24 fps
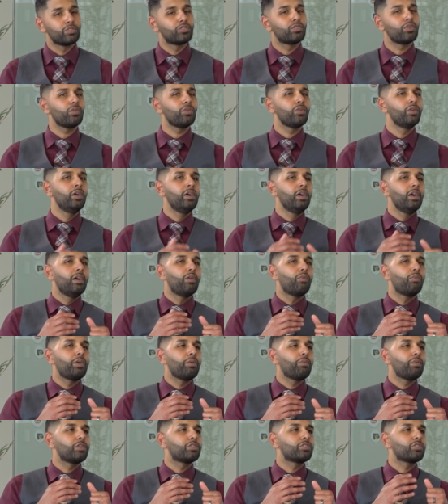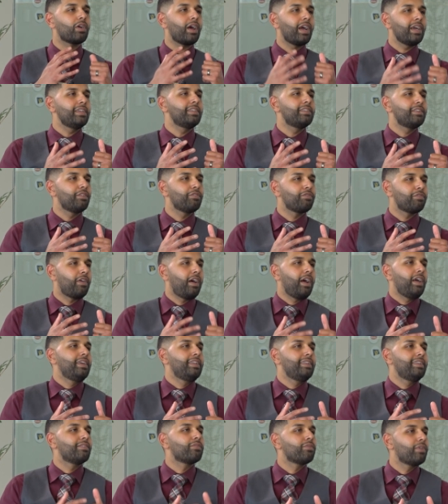So we were trying to
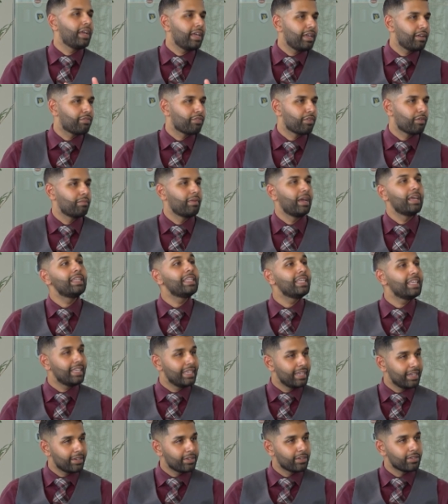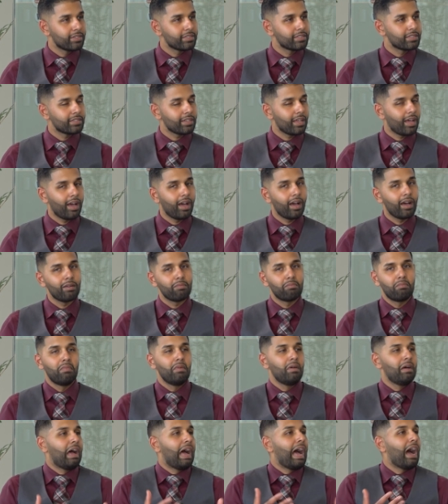find a way for many years. Um,
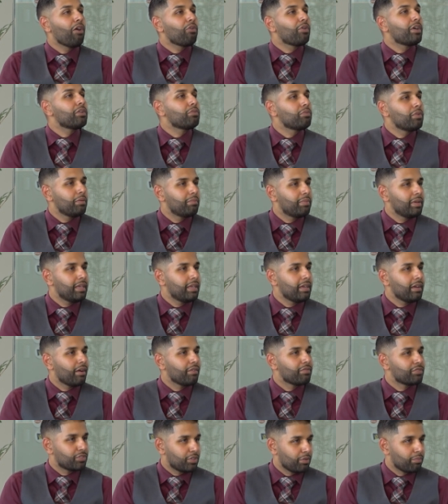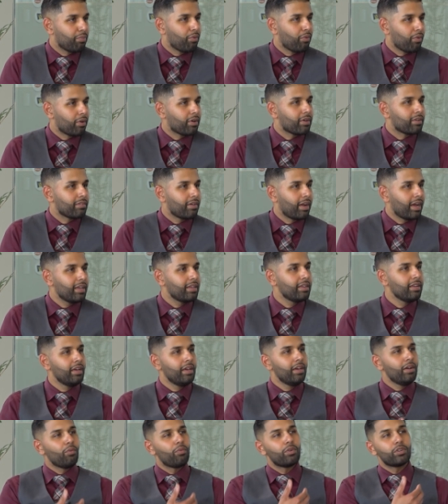how can we be of support, right?
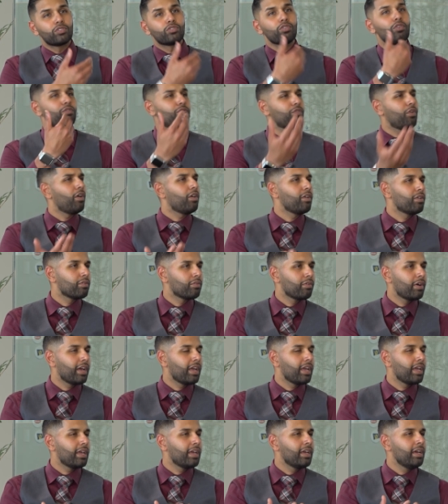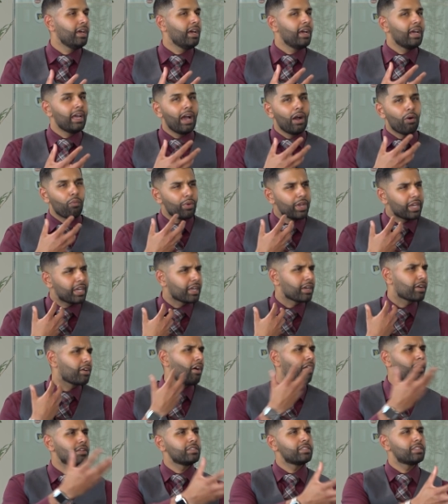We're so far away. We can
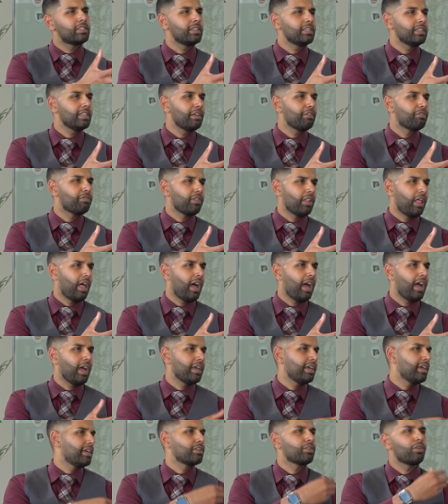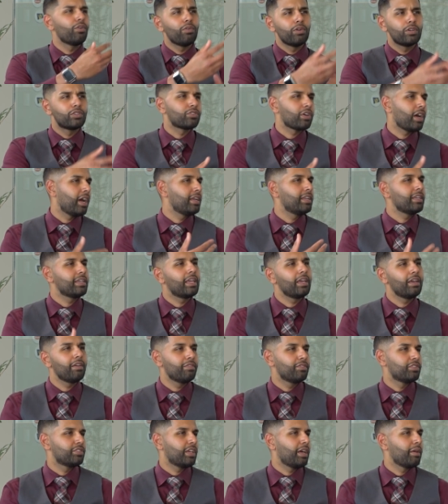constantly fly and go and try to
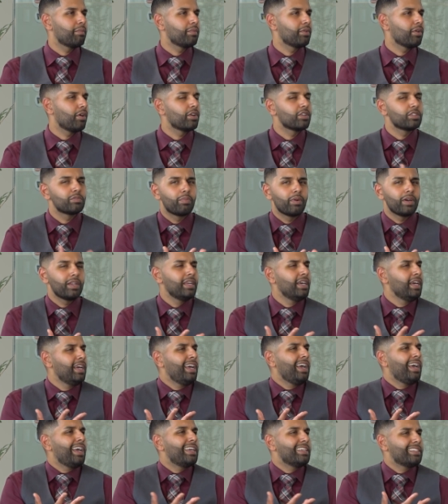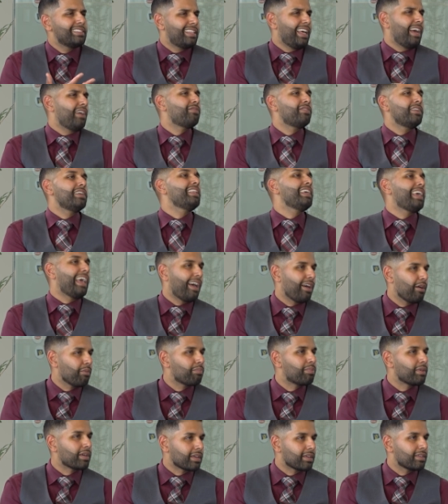give seminars, but is that really
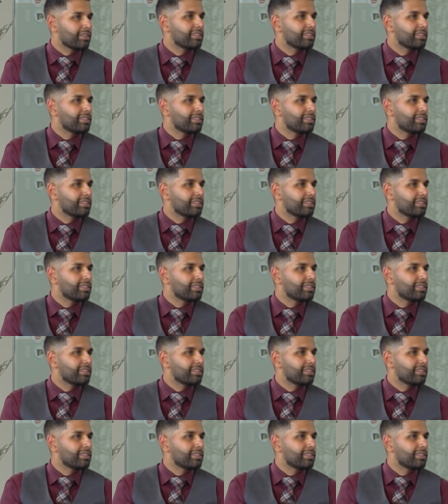helping?